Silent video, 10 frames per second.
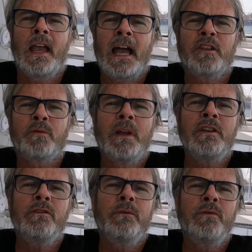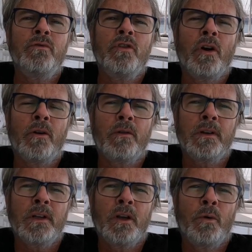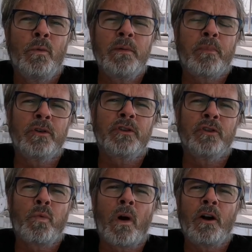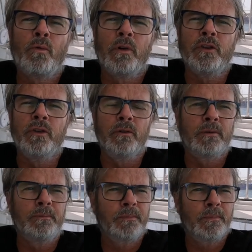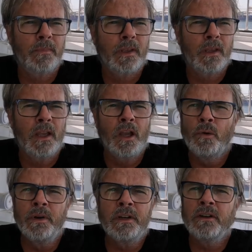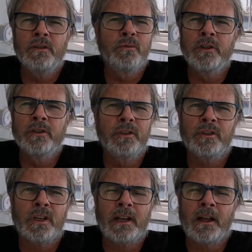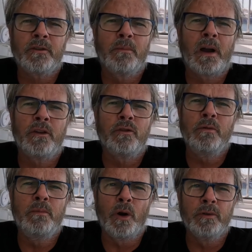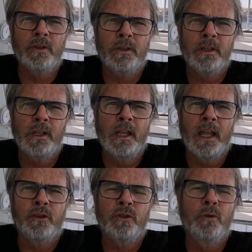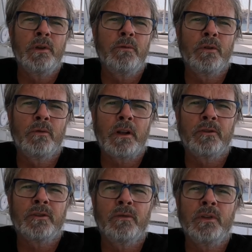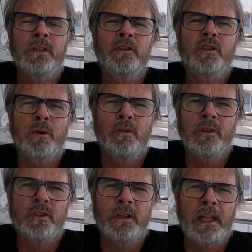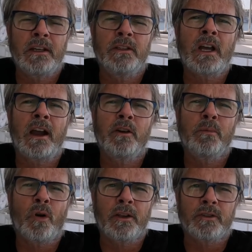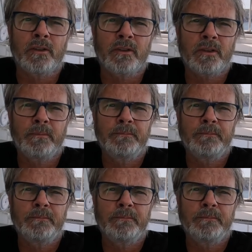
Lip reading: As many of you know, we purchased Wild One new. We didn't originally set out to buy a new boat, and so we were relatively inexperienced in that entire process.